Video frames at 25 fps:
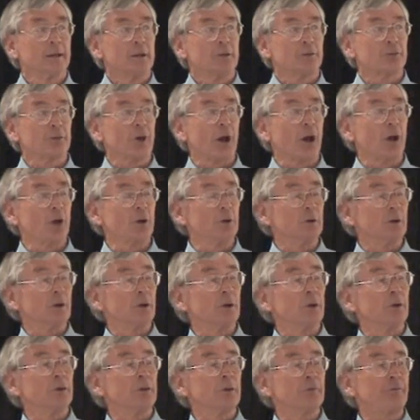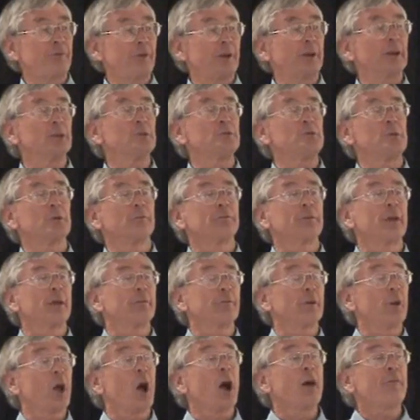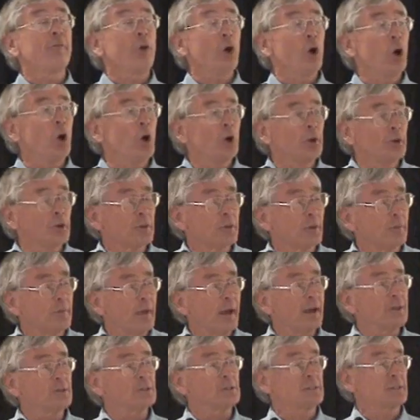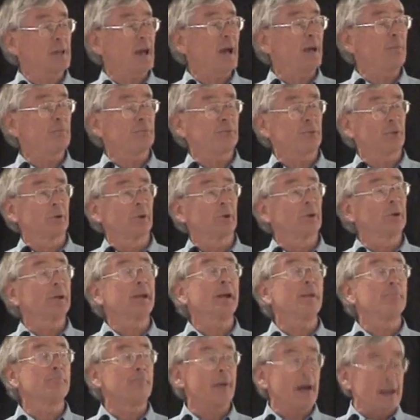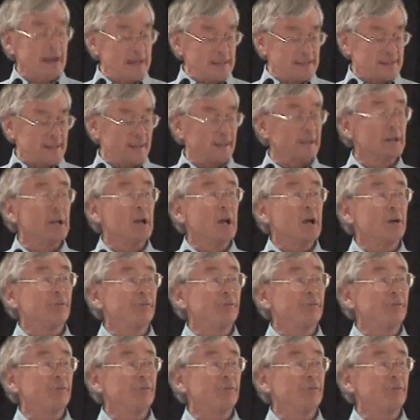So the figures you've given, I've heard of them, they're just absolutely amazing.